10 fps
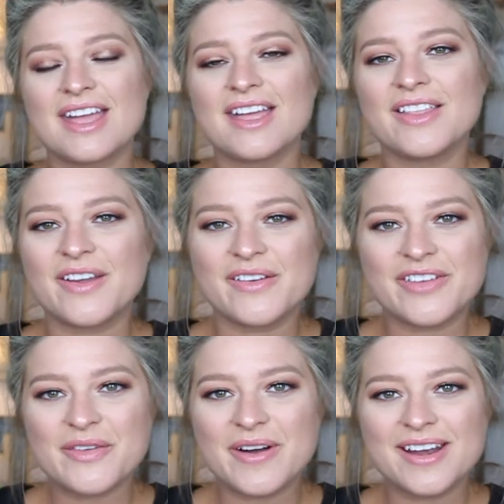Hello
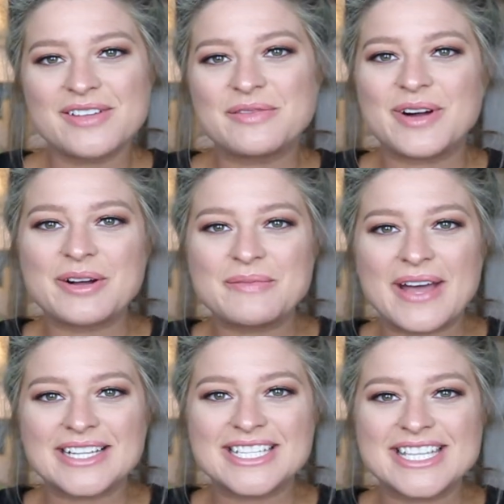everyone and welcome
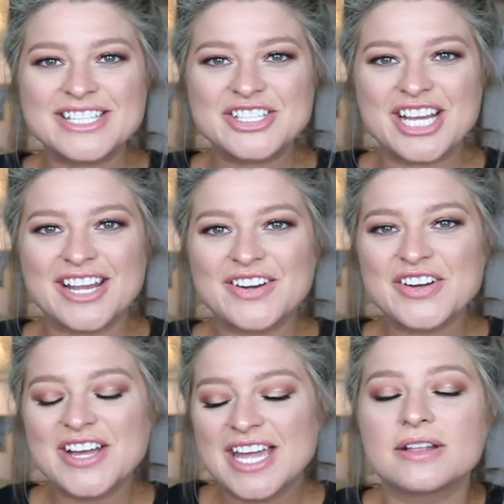back to this channel.